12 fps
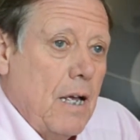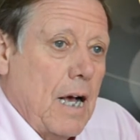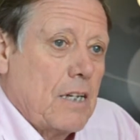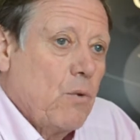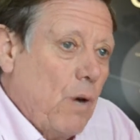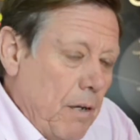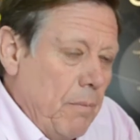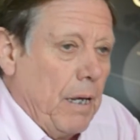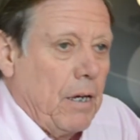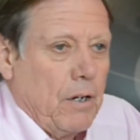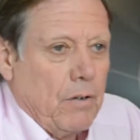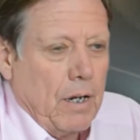as a
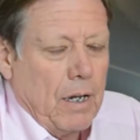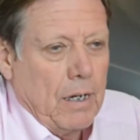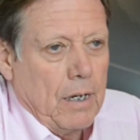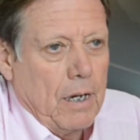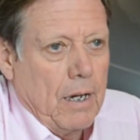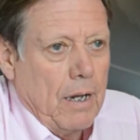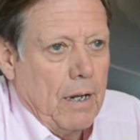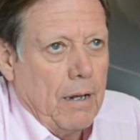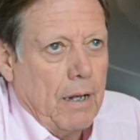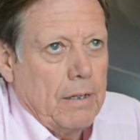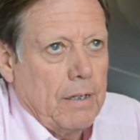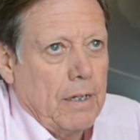winemaker,
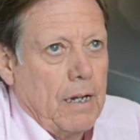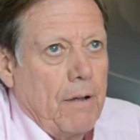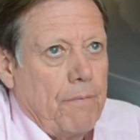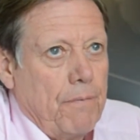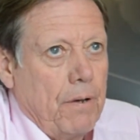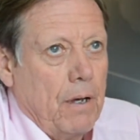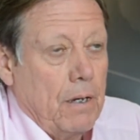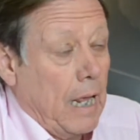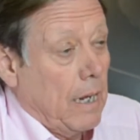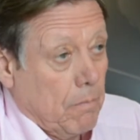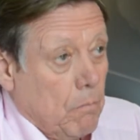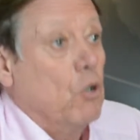and then after
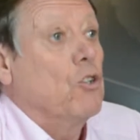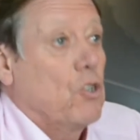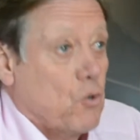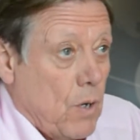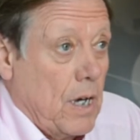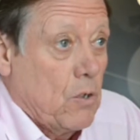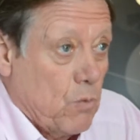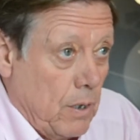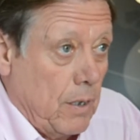like Montes Wines,